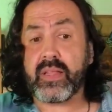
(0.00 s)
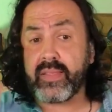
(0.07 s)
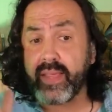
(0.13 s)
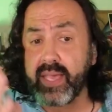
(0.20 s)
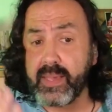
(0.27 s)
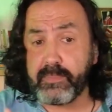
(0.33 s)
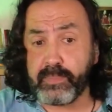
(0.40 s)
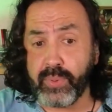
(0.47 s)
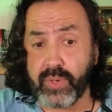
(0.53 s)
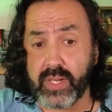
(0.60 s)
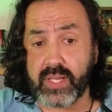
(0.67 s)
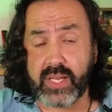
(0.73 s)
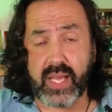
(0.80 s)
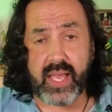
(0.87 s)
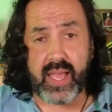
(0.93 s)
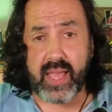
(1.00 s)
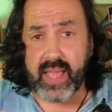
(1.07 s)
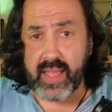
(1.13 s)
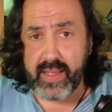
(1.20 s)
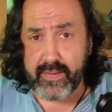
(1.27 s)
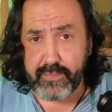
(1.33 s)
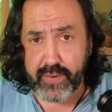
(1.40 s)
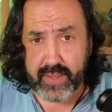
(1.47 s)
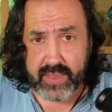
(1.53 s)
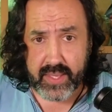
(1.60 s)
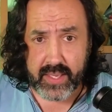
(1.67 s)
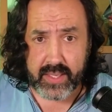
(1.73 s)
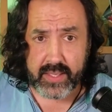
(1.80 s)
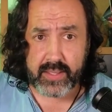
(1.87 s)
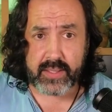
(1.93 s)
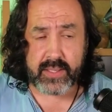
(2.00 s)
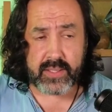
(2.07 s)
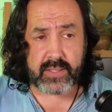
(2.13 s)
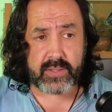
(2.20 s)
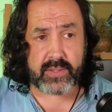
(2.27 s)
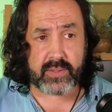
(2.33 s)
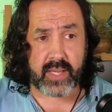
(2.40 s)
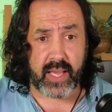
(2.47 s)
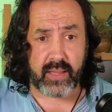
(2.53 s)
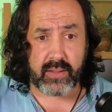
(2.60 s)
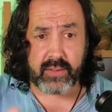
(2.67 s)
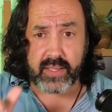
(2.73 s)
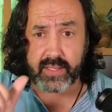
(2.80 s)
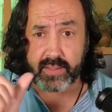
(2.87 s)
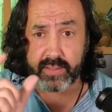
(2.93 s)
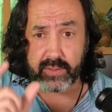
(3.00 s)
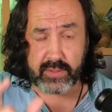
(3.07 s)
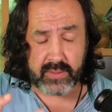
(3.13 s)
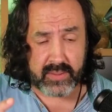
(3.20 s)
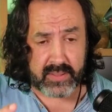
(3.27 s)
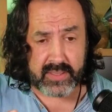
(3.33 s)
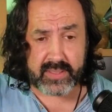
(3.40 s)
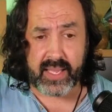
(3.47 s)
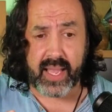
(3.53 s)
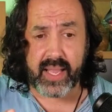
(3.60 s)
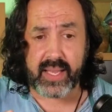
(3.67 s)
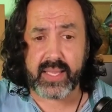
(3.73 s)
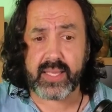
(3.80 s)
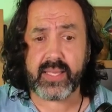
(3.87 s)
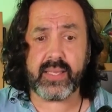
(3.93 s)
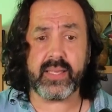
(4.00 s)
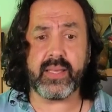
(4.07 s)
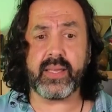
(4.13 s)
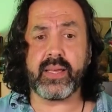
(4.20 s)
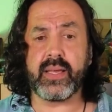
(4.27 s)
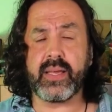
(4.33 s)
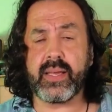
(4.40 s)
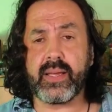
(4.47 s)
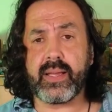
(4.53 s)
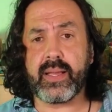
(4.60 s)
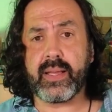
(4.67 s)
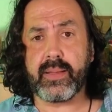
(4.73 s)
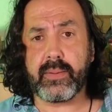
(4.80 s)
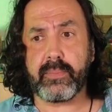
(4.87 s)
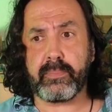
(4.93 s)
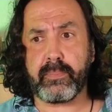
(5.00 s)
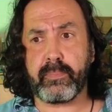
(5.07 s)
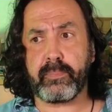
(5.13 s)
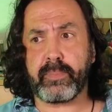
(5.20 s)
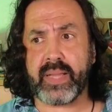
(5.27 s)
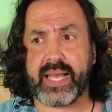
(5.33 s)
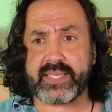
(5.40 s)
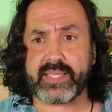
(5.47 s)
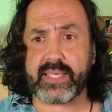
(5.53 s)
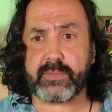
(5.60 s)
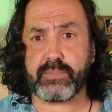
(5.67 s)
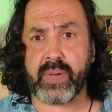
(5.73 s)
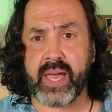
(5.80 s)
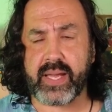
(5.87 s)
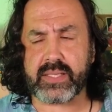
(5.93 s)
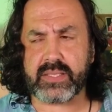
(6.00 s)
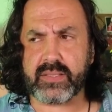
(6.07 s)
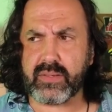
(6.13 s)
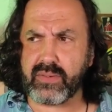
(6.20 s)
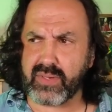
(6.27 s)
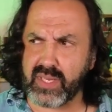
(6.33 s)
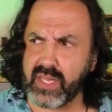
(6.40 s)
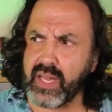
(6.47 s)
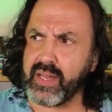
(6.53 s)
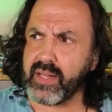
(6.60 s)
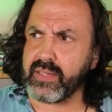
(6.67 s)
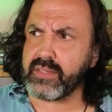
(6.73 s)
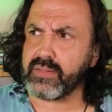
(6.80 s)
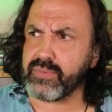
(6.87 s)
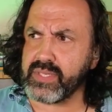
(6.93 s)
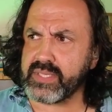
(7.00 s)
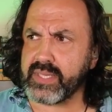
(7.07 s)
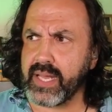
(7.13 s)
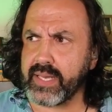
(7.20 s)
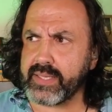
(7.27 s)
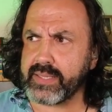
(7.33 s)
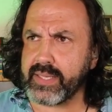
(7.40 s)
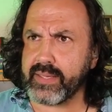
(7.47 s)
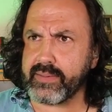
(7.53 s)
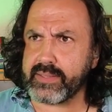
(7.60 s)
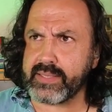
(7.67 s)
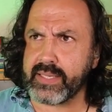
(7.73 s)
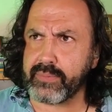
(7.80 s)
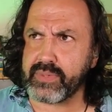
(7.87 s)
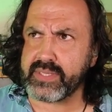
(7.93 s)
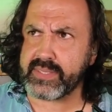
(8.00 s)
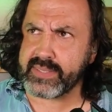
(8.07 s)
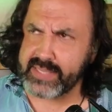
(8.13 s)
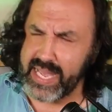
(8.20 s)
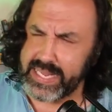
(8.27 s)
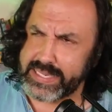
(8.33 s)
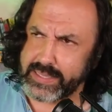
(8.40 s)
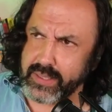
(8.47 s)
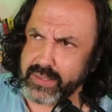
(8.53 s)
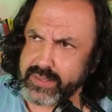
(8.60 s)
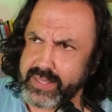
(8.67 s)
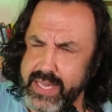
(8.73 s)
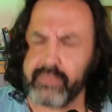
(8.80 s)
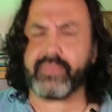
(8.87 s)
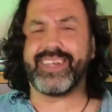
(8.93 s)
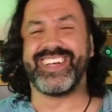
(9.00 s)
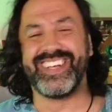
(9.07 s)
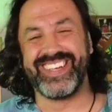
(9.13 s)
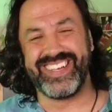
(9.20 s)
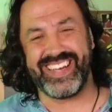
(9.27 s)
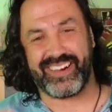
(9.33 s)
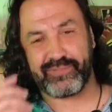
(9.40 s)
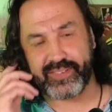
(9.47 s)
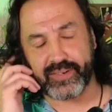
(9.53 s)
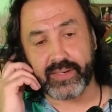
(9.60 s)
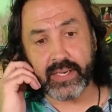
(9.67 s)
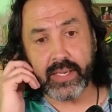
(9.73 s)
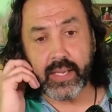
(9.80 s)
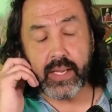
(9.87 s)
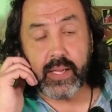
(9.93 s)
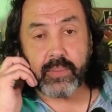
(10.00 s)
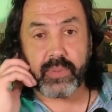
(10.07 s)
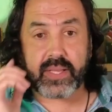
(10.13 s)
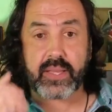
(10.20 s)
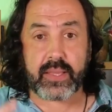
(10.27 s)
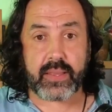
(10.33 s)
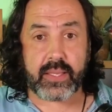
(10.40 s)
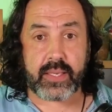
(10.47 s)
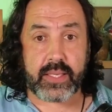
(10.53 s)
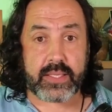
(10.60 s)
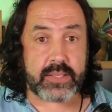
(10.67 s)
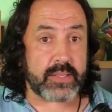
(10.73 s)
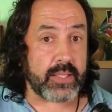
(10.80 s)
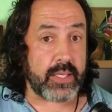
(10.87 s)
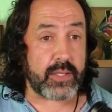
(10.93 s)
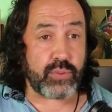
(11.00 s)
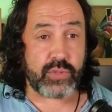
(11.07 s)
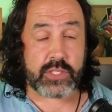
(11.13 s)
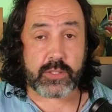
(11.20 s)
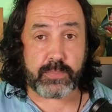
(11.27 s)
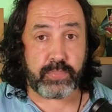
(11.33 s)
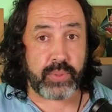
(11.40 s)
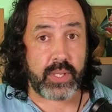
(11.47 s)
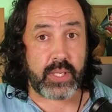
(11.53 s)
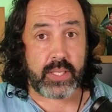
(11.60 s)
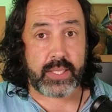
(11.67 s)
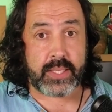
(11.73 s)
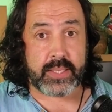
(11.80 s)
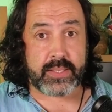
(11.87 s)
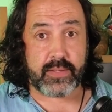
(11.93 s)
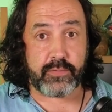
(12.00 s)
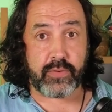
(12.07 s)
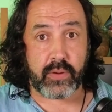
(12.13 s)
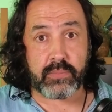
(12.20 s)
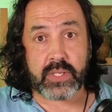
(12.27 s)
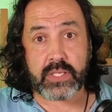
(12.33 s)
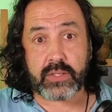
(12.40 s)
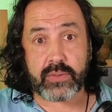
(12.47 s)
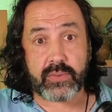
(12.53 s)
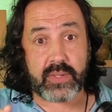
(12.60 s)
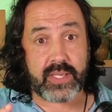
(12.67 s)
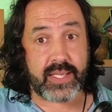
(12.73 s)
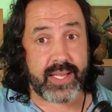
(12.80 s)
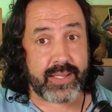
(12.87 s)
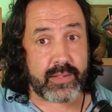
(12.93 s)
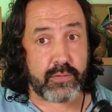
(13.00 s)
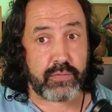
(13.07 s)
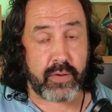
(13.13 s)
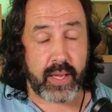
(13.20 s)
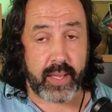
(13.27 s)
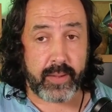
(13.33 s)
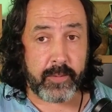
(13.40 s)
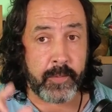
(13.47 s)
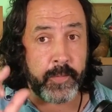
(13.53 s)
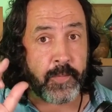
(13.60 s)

They put it everything together in tiny plastic bags. Okay, I need to recycle. Let's see, recycle them after. But the thing is, it was pretty easy for me to identify